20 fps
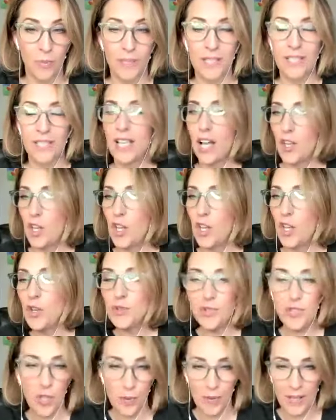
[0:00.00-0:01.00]
because who
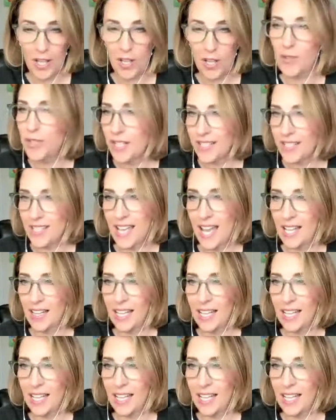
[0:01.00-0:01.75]
does that?